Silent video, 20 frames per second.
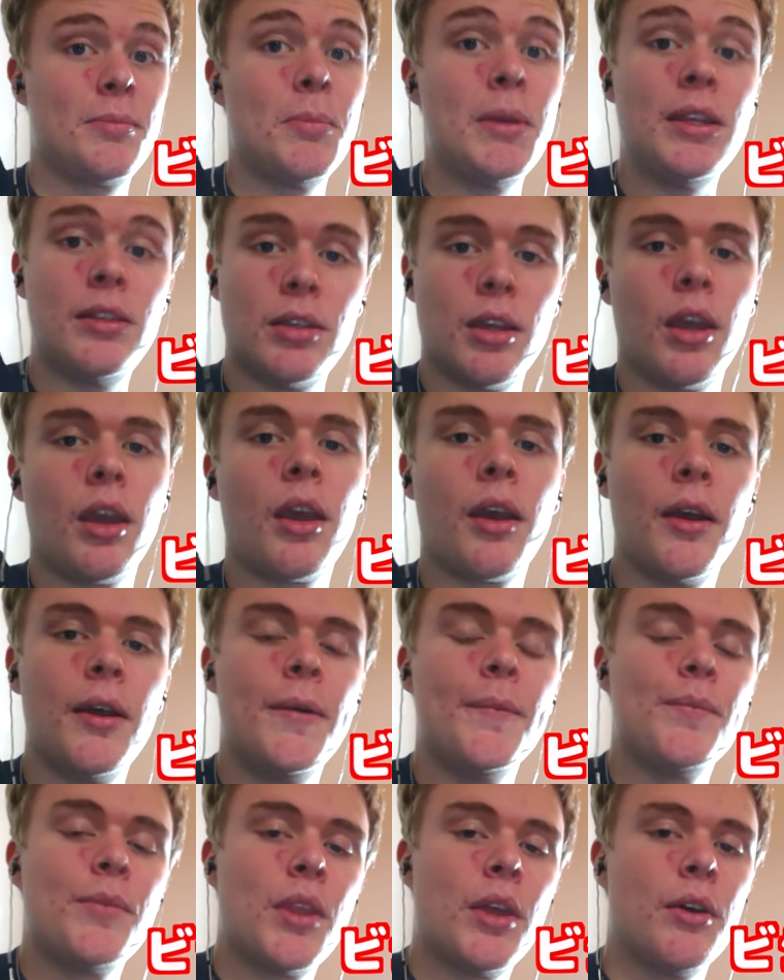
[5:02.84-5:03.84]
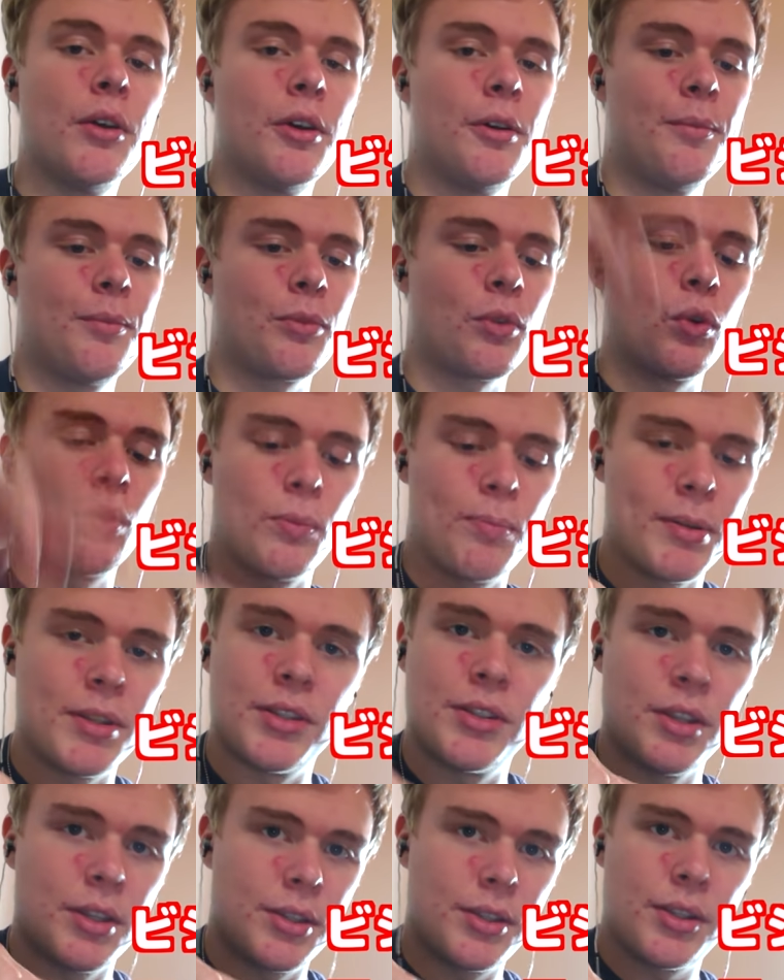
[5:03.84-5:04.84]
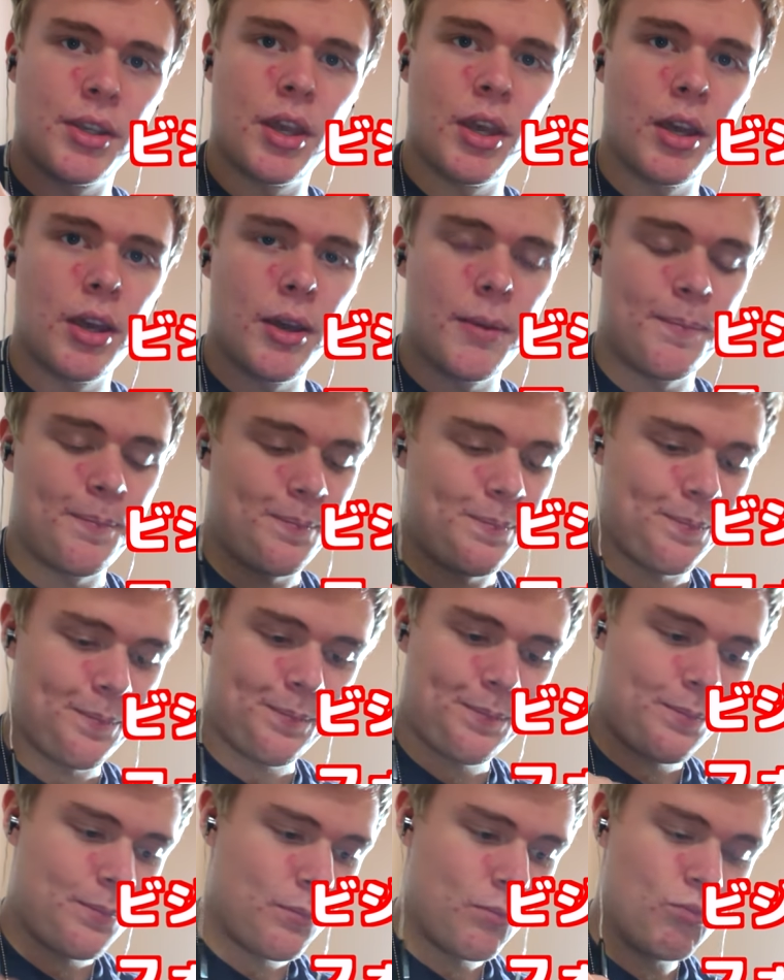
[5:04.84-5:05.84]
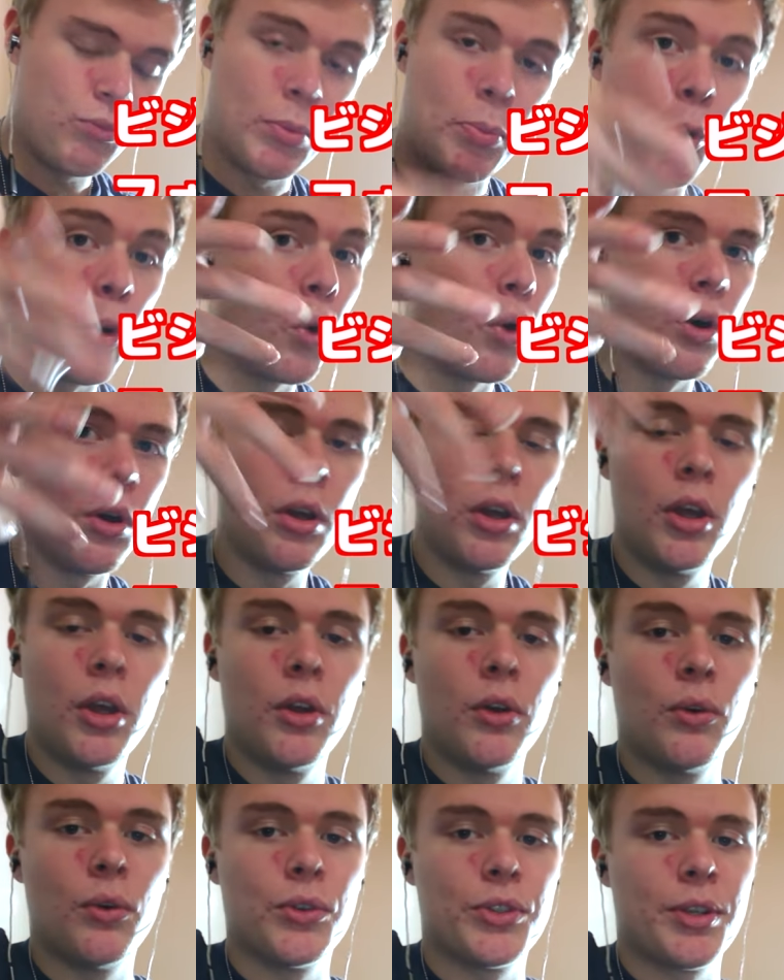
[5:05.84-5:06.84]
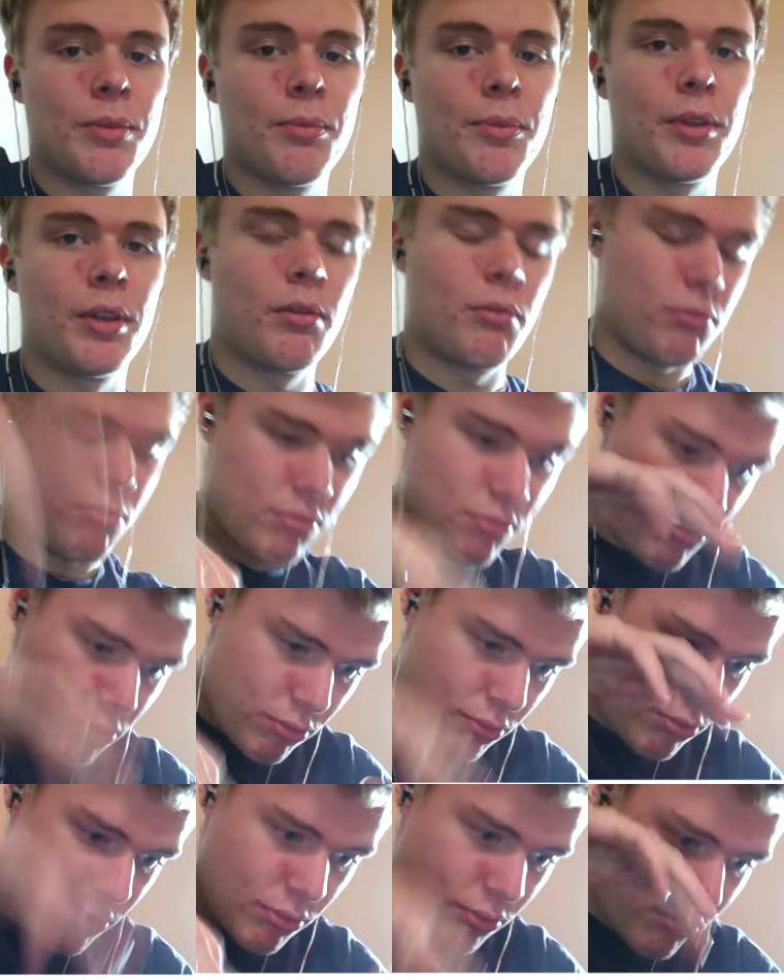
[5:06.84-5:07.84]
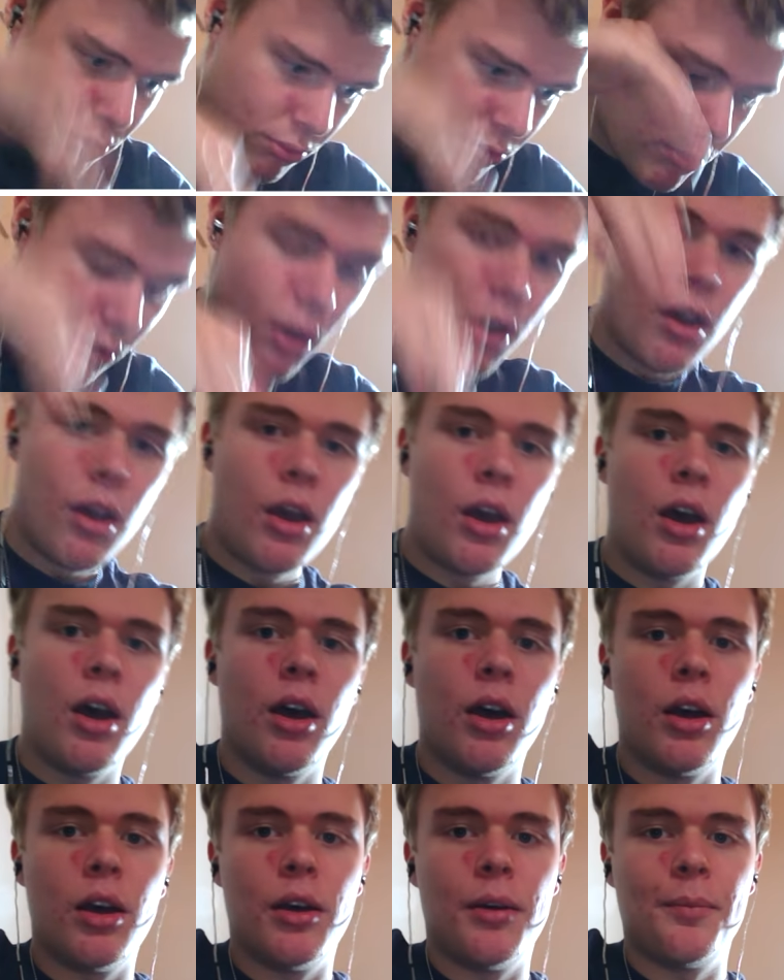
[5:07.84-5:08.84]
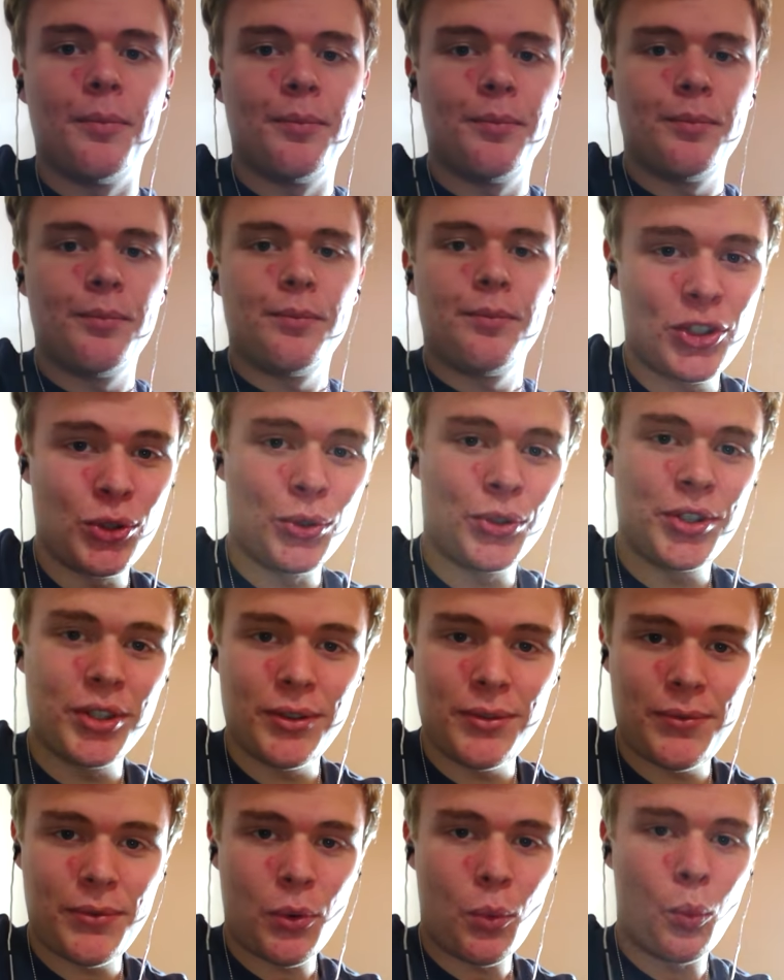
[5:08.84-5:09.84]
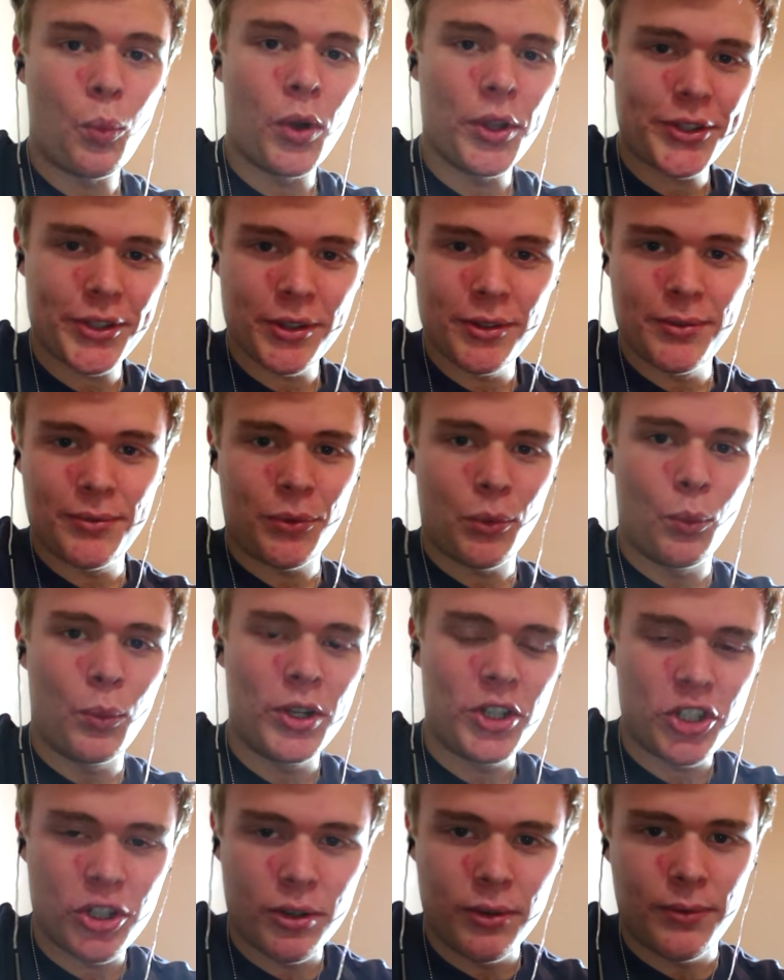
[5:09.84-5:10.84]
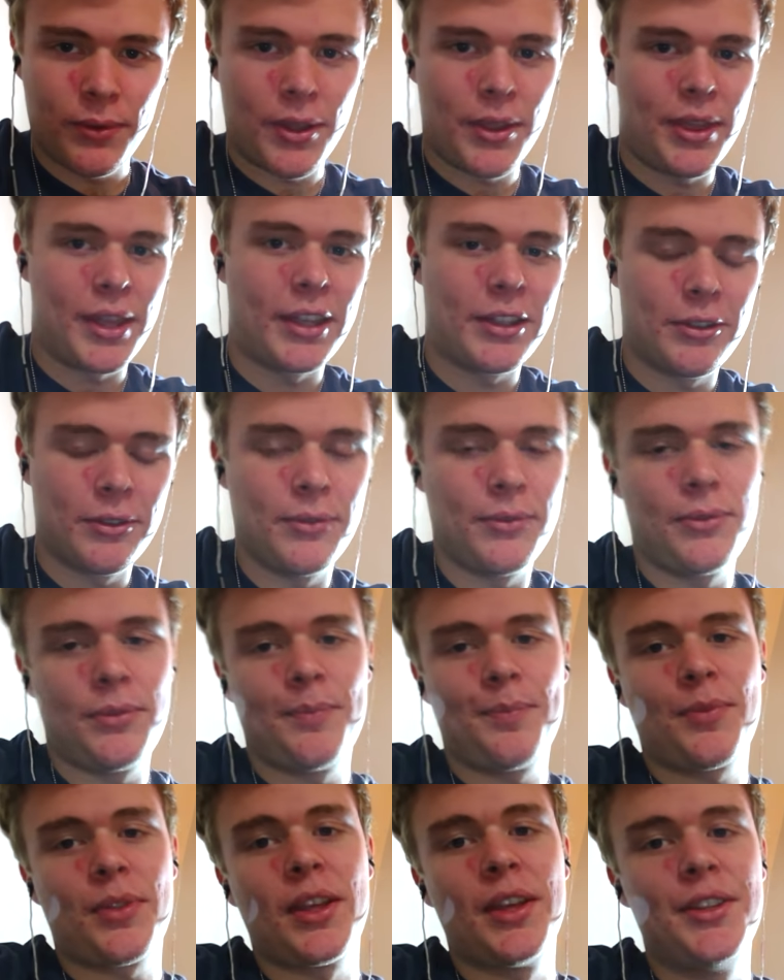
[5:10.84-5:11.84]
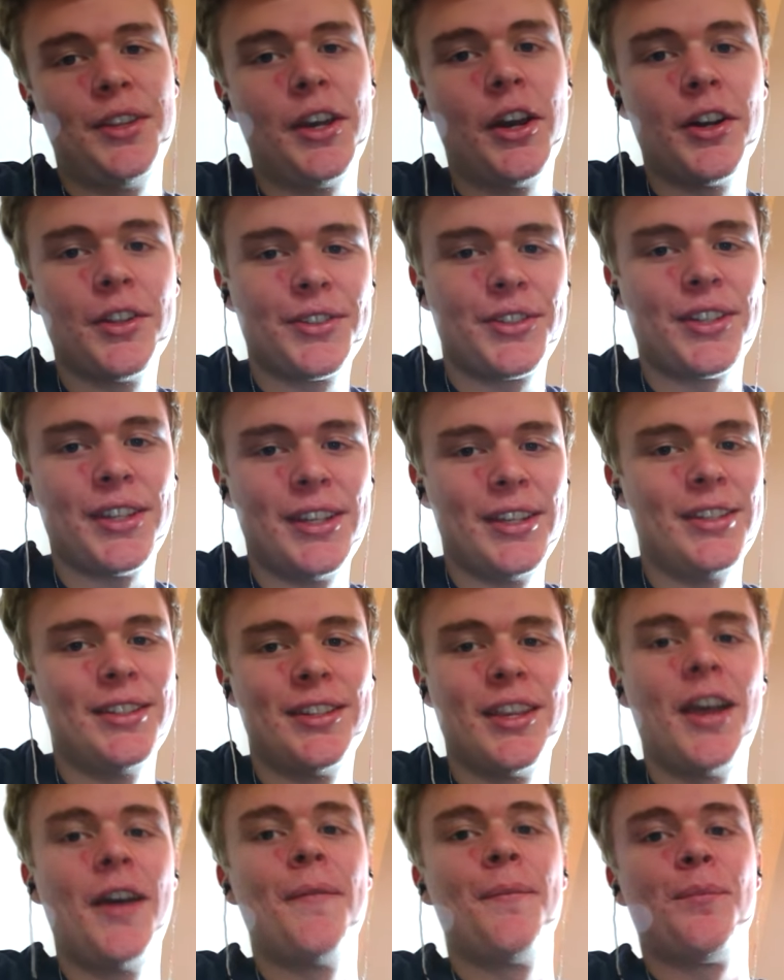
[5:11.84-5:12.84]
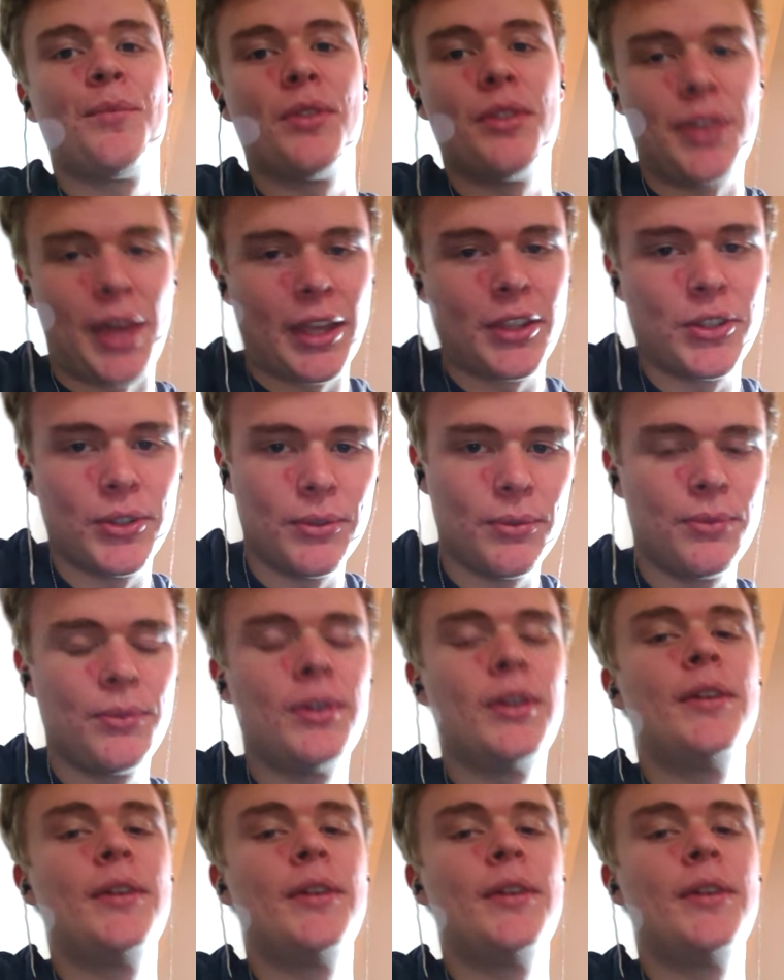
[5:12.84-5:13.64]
meeting or a business report or something. Thought of, what of, which of, that of. And the answer is that of.